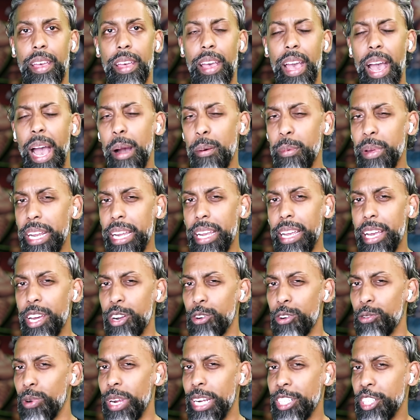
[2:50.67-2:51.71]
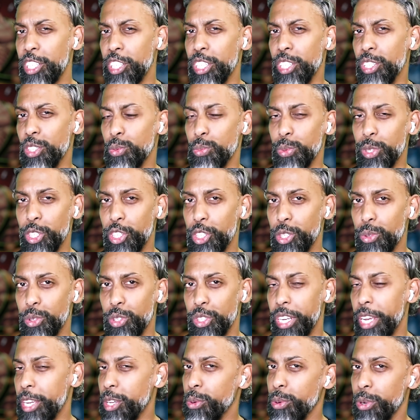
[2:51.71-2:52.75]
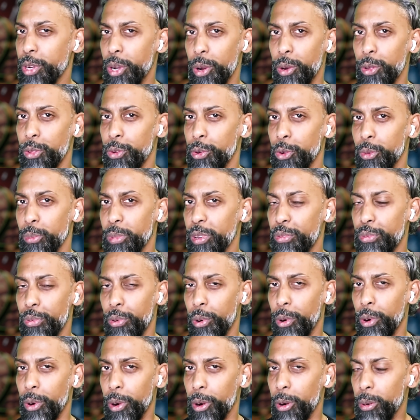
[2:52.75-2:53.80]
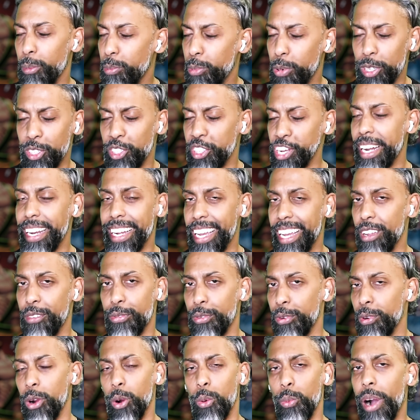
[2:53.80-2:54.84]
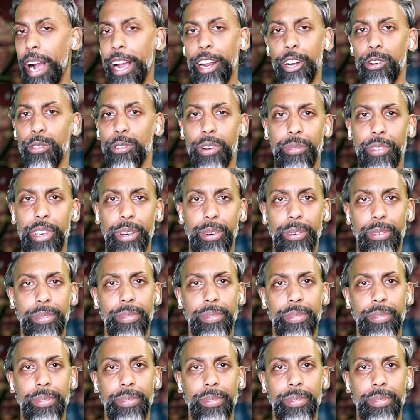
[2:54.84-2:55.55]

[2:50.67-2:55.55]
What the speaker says: How many iterations would you say you go through before presenting it for a wider review?